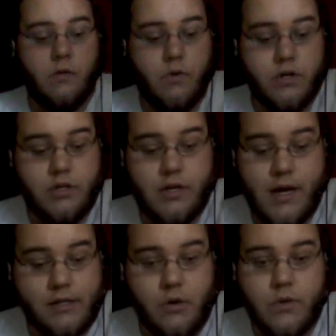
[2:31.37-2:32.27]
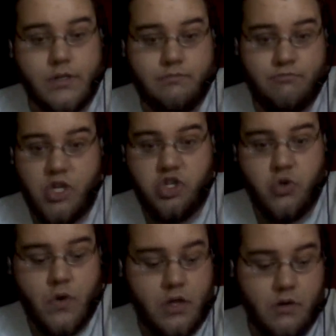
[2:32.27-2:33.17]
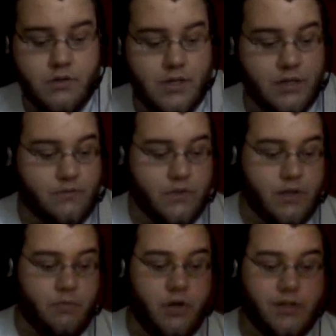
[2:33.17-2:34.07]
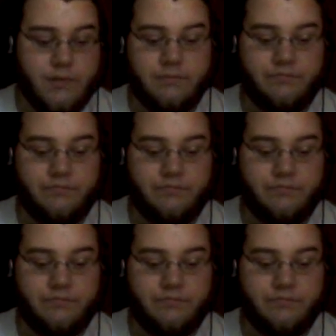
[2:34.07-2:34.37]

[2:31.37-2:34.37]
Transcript: which the deck's always enjoyed those things for some reason.